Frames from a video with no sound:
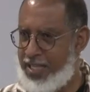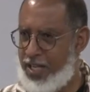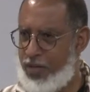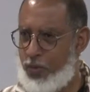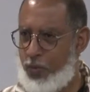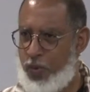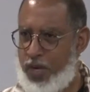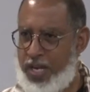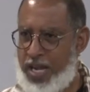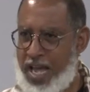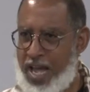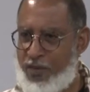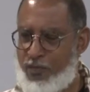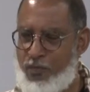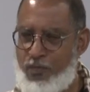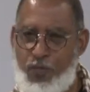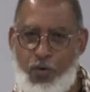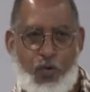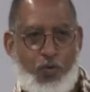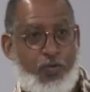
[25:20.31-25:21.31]
then we have
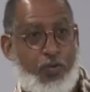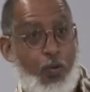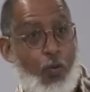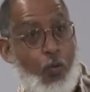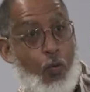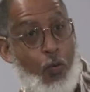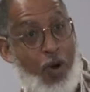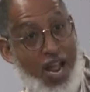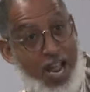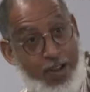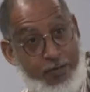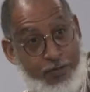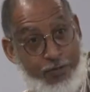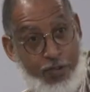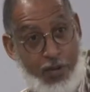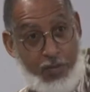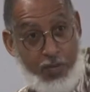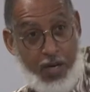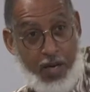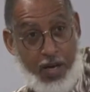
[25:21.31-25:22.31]
moved away
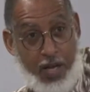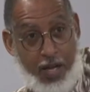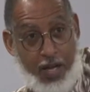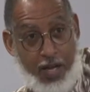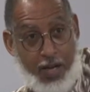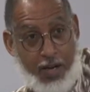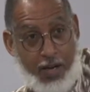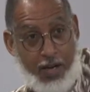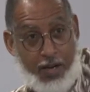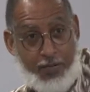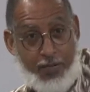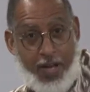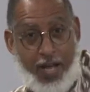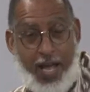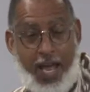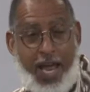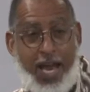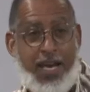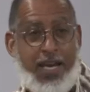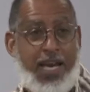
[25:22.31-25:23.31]
from love
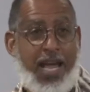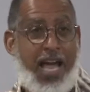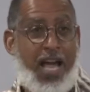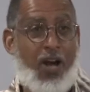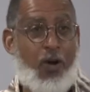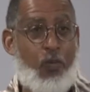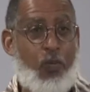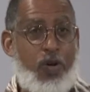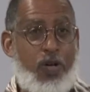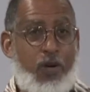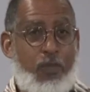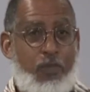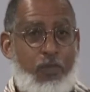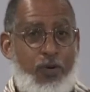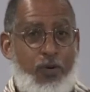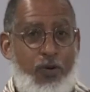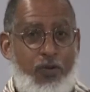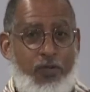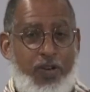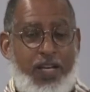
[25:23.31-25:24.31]
and now we are
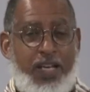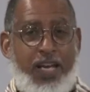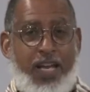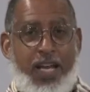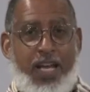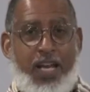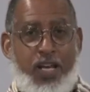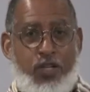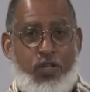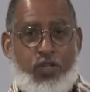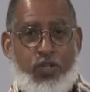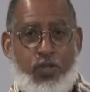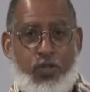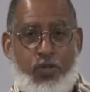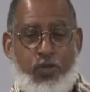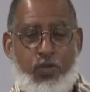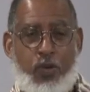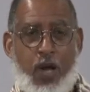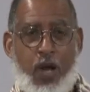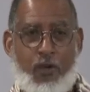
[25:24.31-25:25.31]
moving
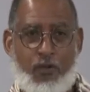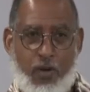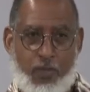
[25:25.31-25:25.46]
into.